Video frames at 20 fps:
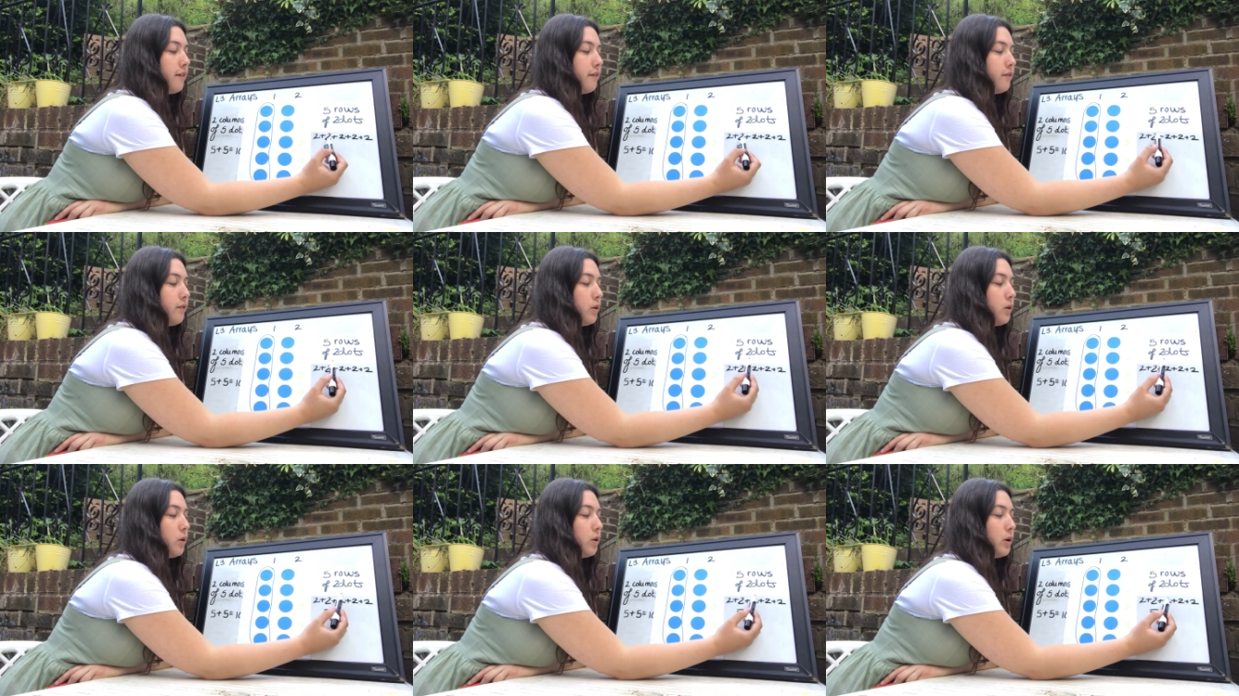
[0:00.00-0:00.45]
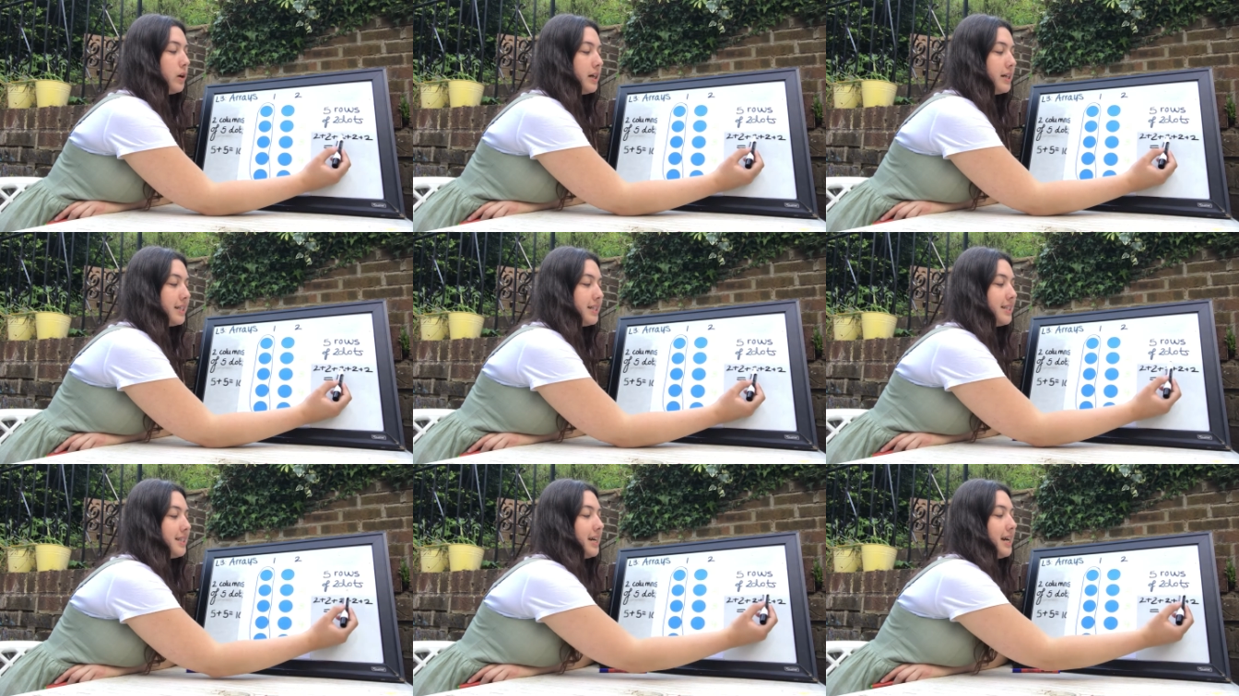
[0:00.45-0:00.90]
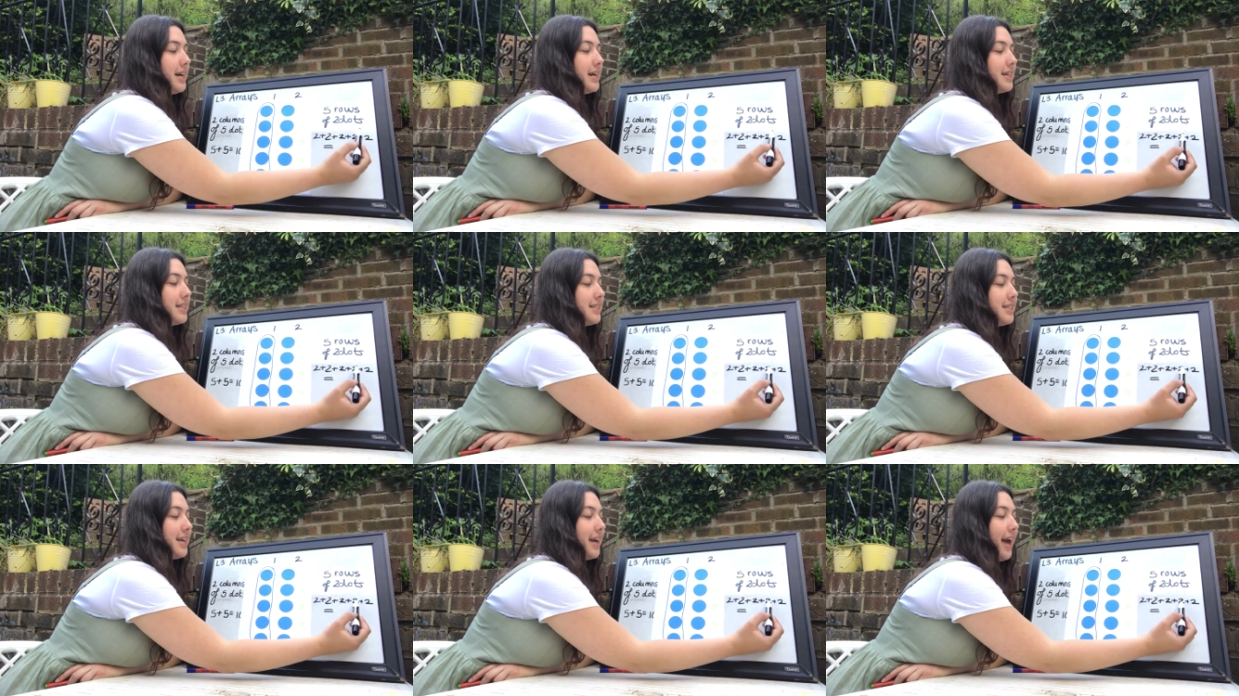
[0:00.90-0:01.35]
four,
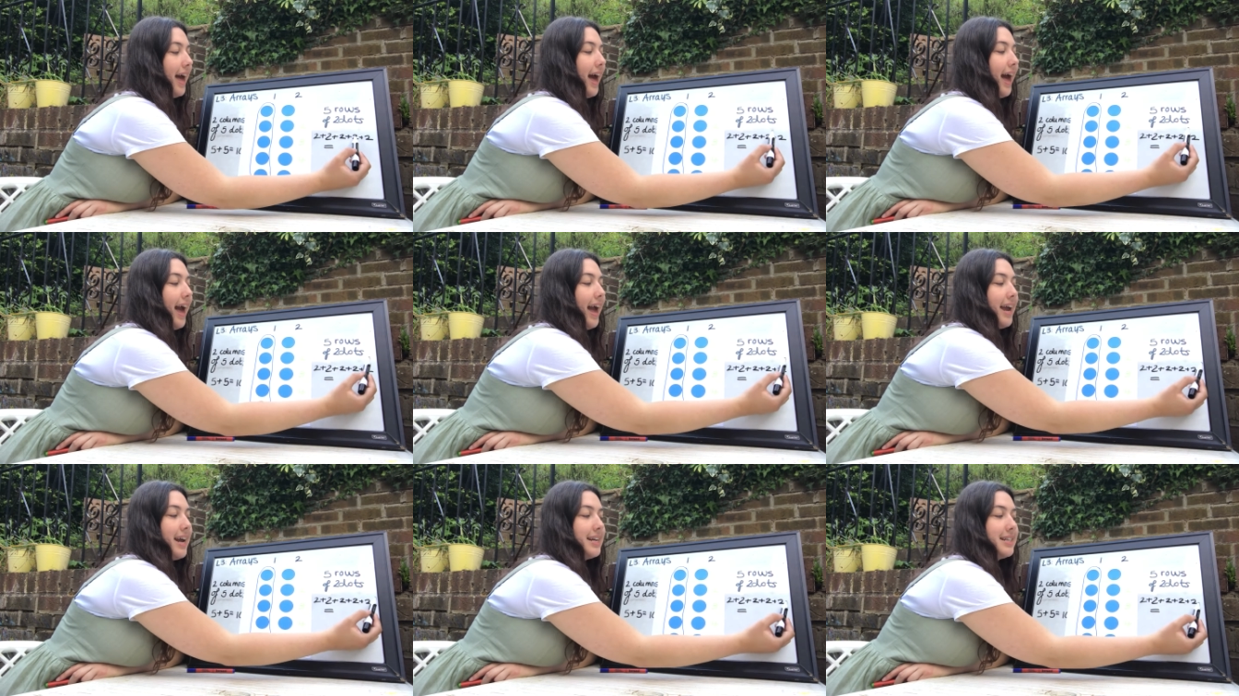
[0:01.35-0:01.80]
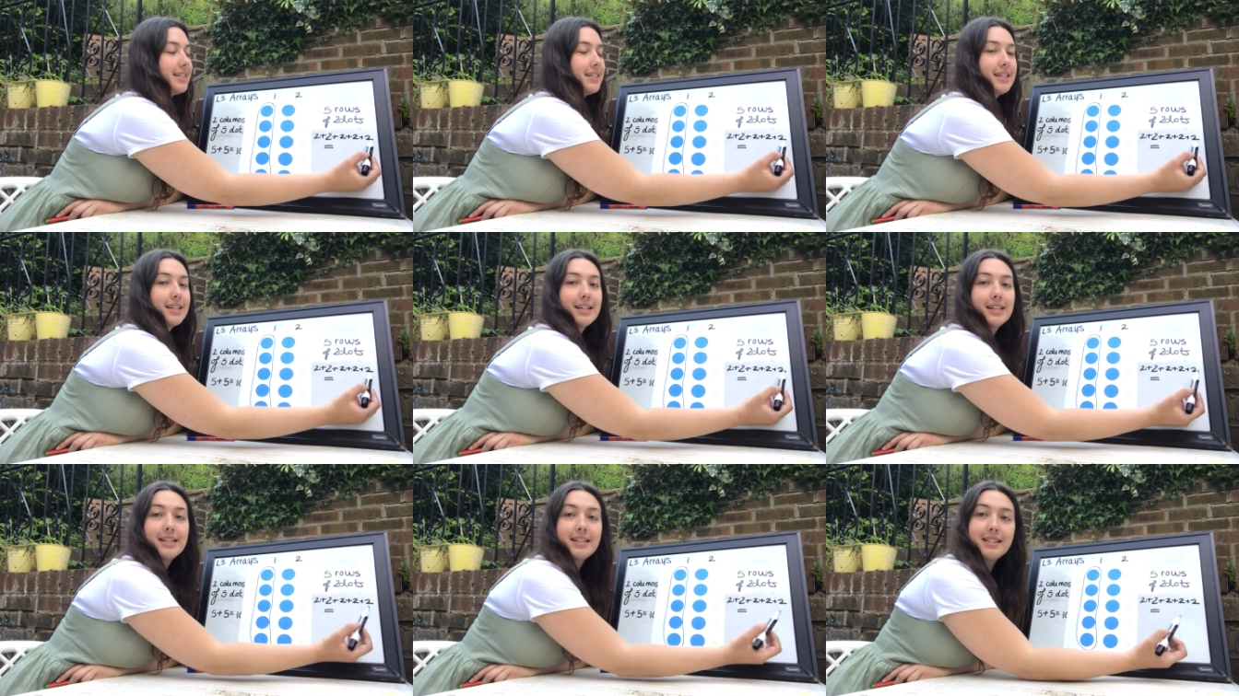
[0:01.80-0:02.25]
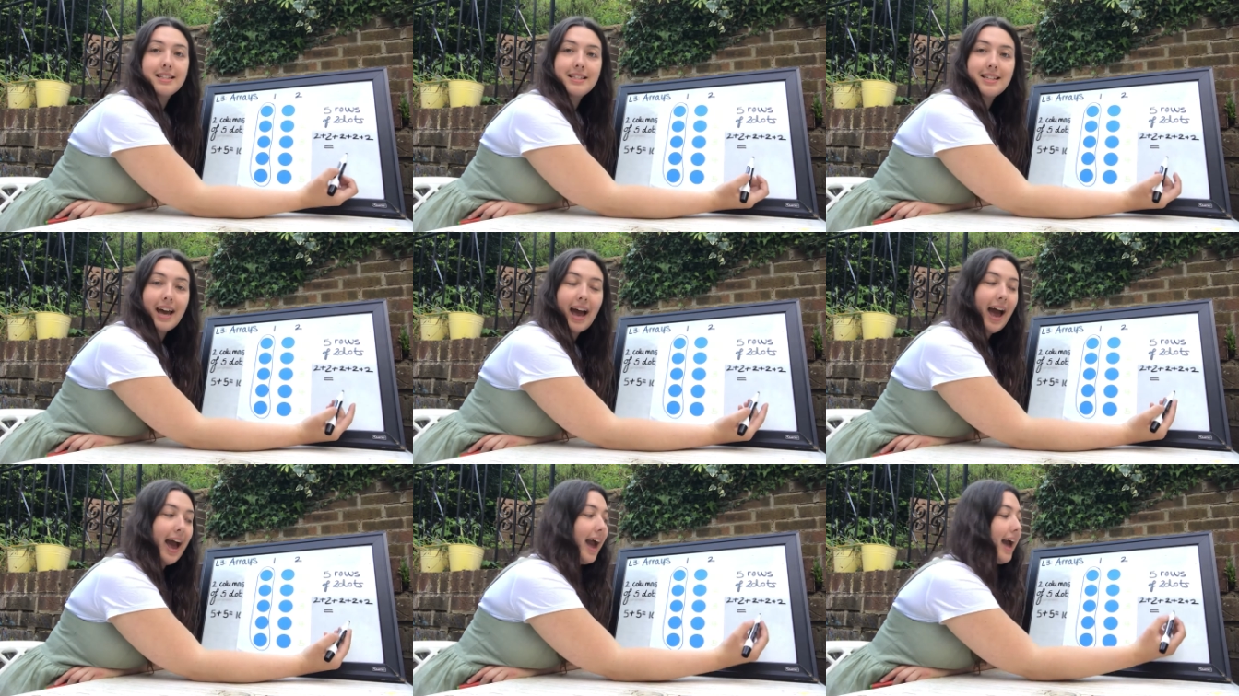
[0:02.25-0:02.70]
six, eight,
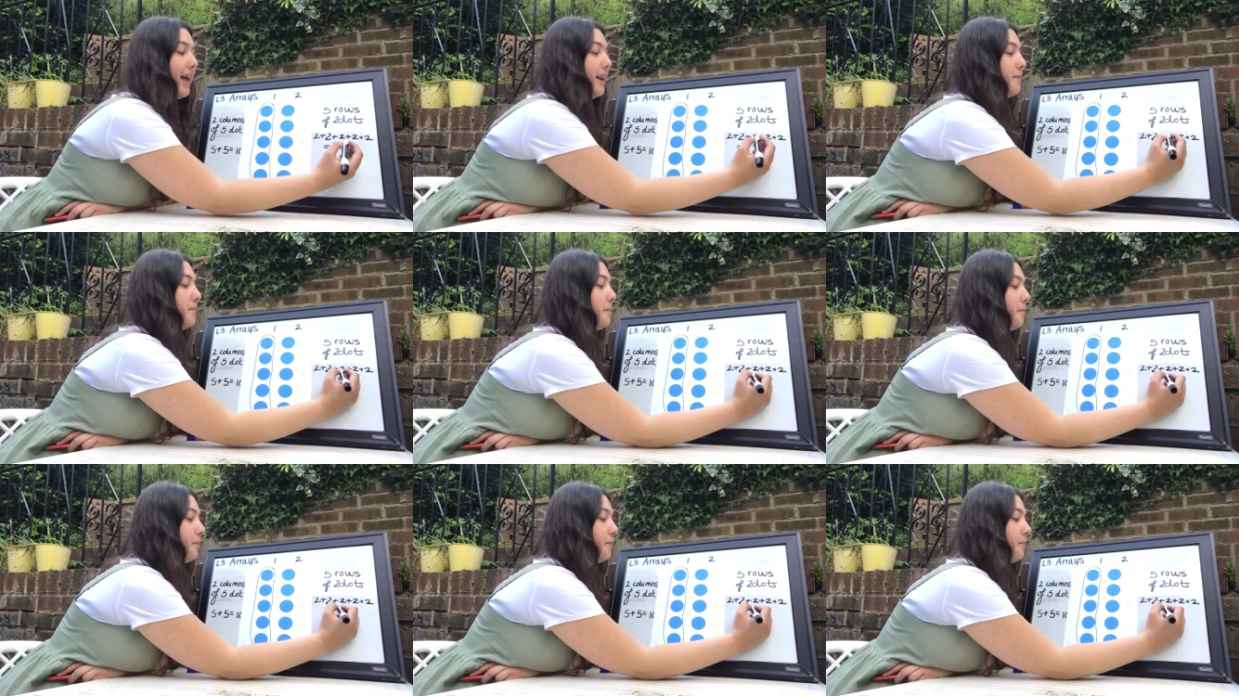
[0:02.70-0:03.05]
ten.